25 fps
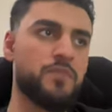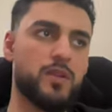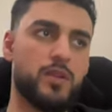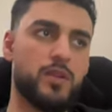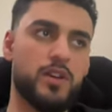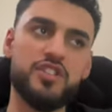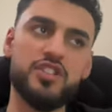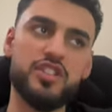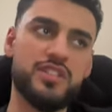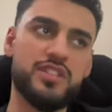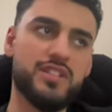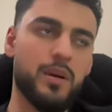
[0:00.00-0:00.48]

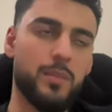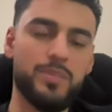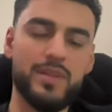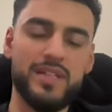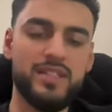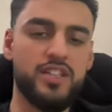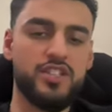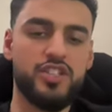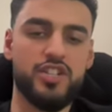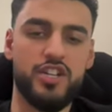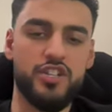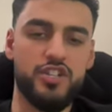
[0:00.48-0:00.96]
It just
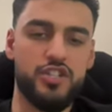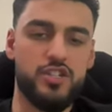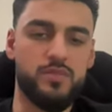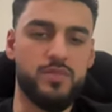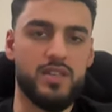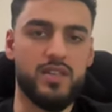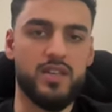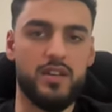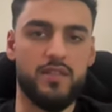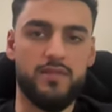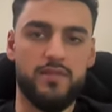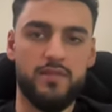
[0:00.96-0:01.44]
completely changes my
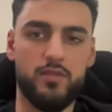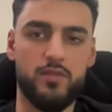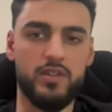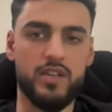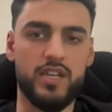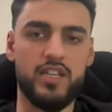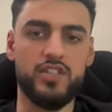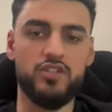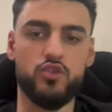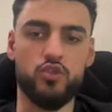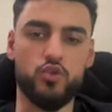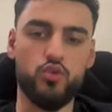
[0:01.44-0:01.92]
life.
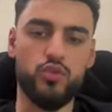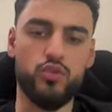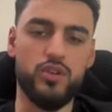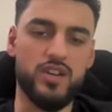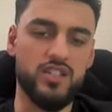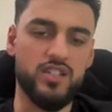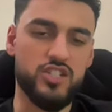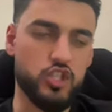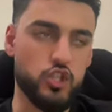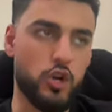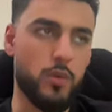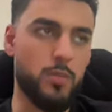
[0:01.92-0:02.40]
Okay, so you
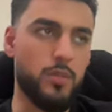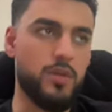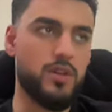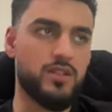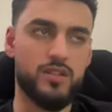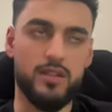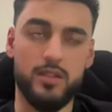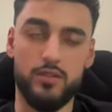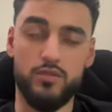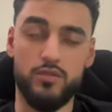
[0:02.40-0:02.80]
gotta stop